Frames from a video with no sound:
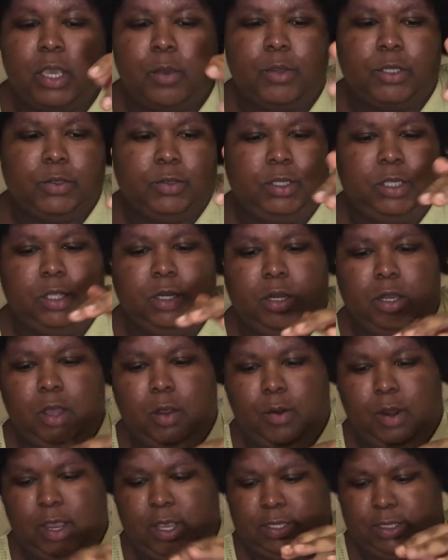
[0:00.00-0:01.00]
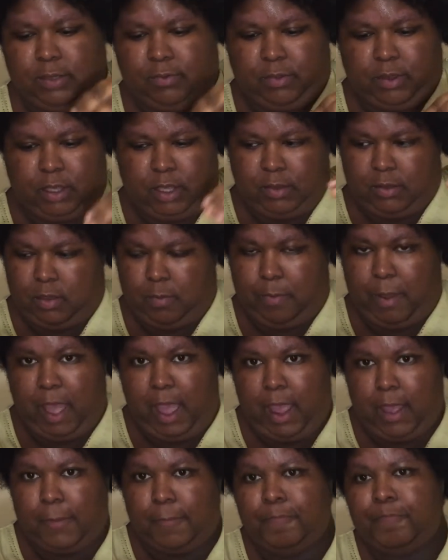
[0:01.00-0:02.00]
I wish was a little lower because of the
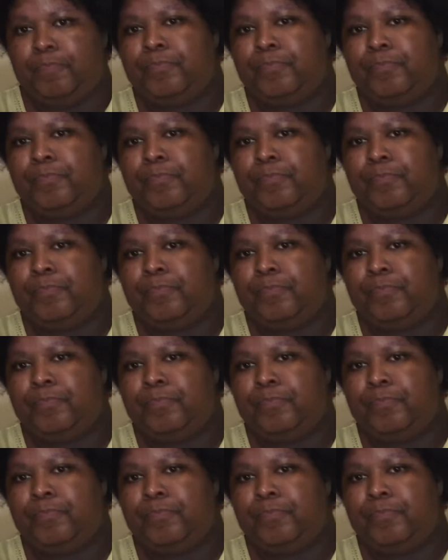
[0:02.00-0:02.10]
pile.